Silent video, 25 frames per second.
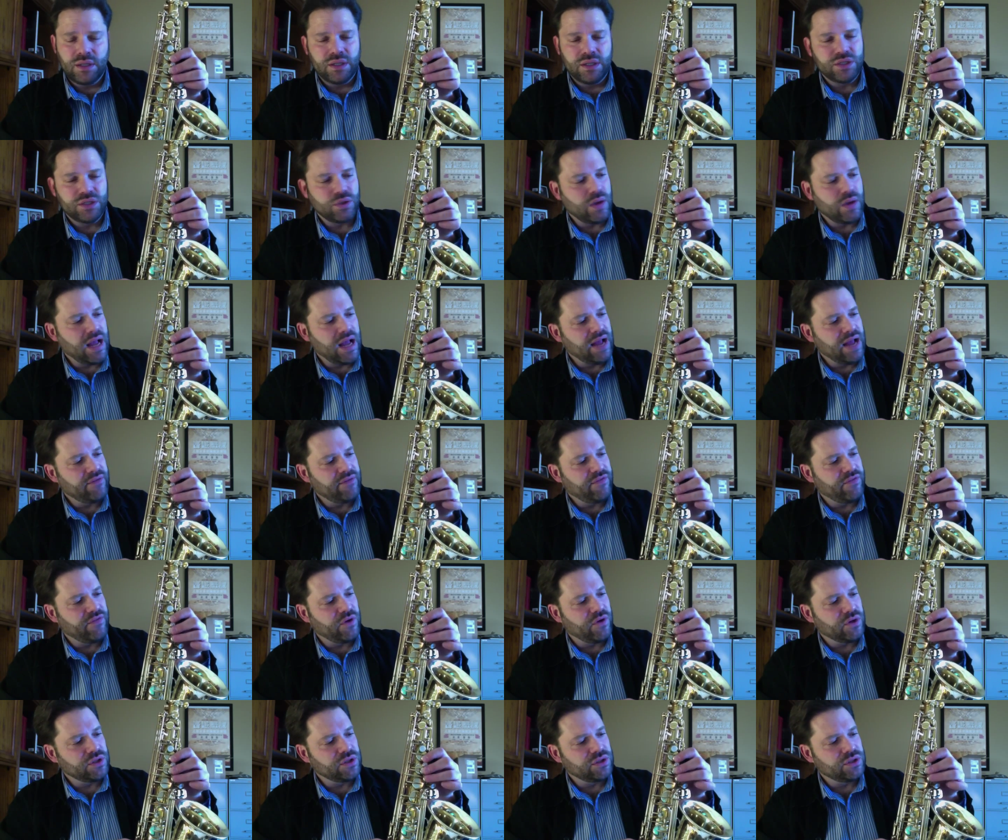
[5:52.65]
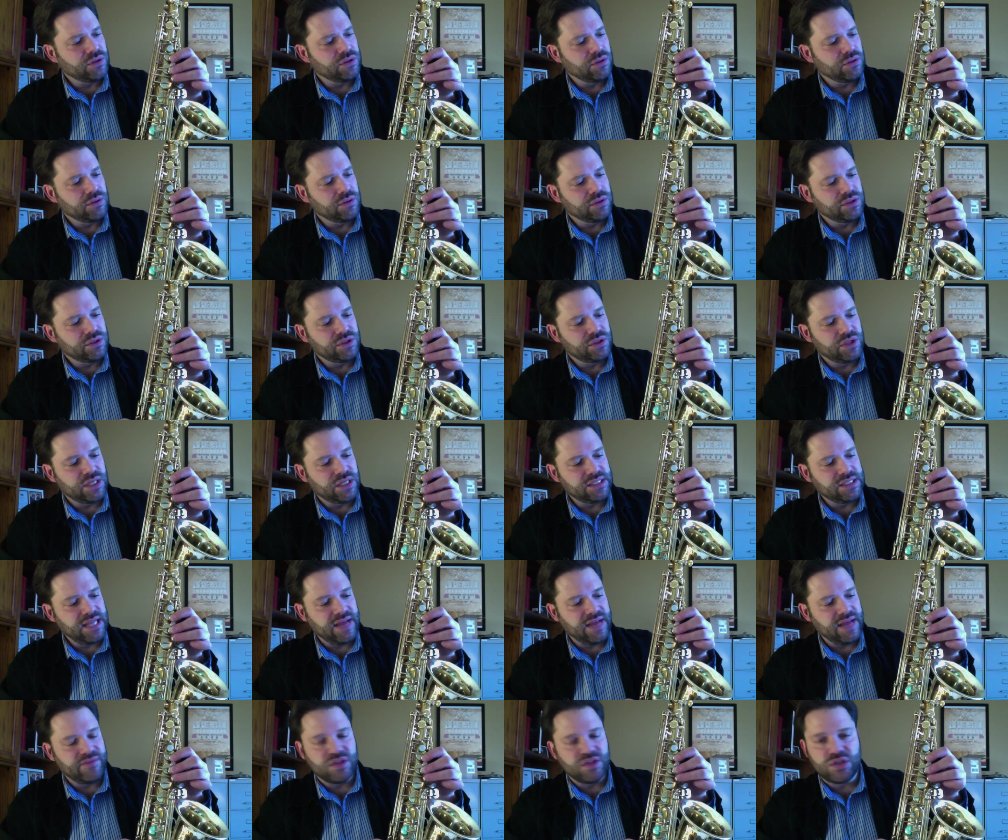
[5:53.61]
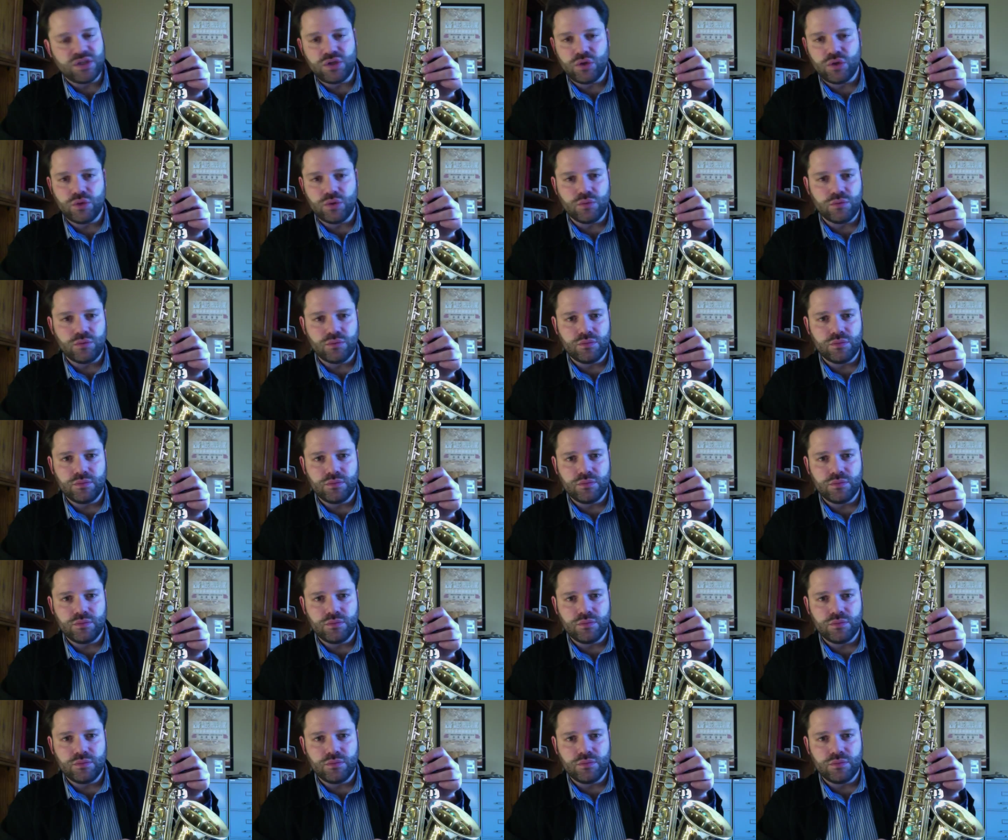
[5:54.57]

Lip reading: So at first, just have the student